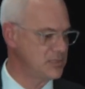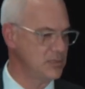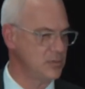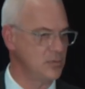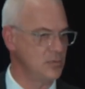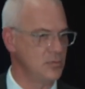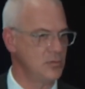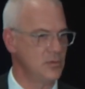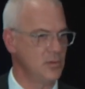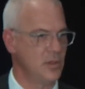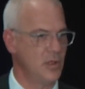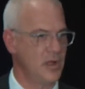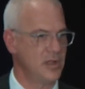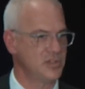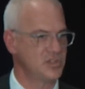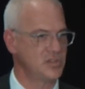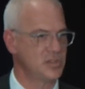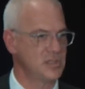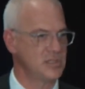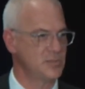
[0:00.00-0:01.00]
to
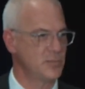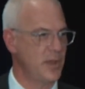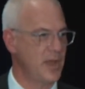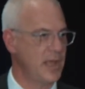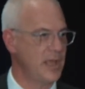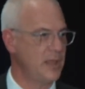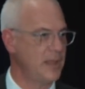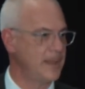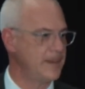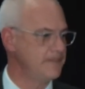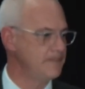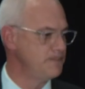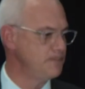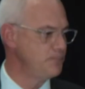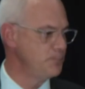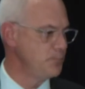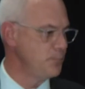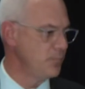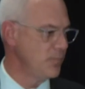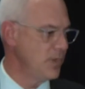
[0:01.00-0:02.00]
launch this pilot.
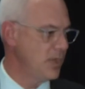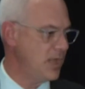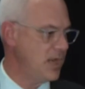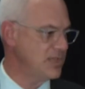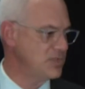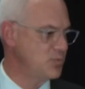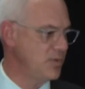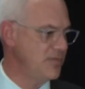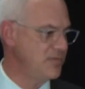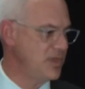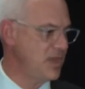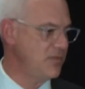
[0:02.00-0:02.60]
And as we've done